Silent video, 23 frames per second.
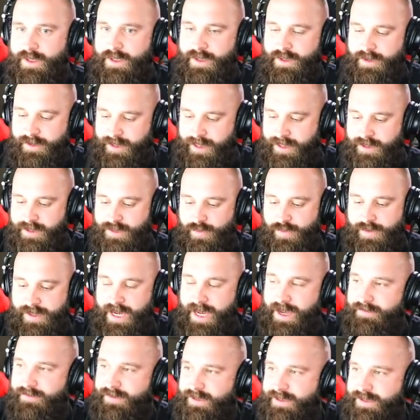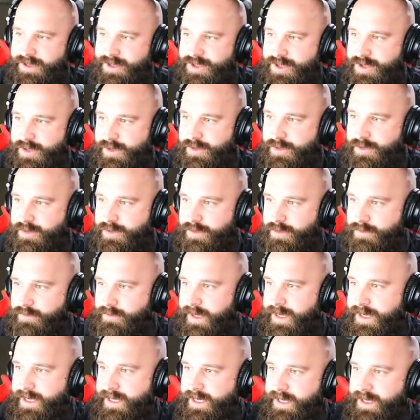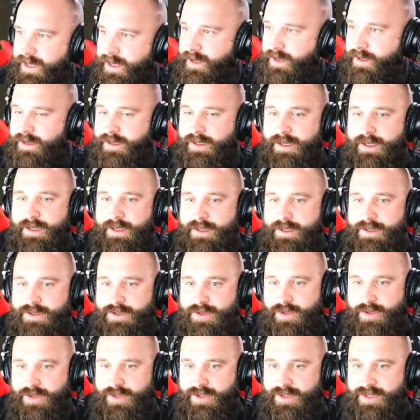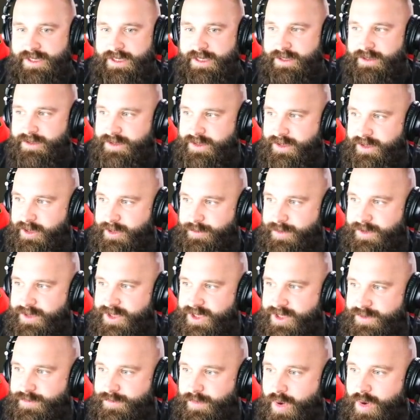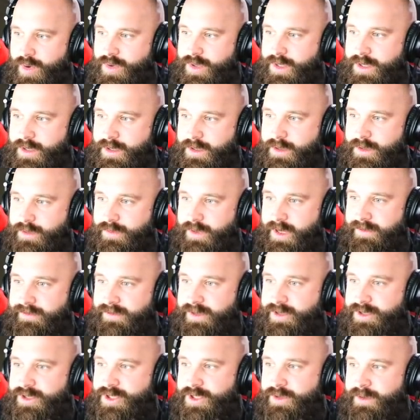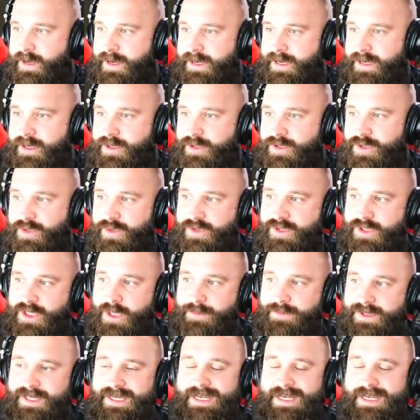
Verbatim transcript: okay, so we have an issue right here. So you see there's a little bit of smoke. We have an issue right here. So something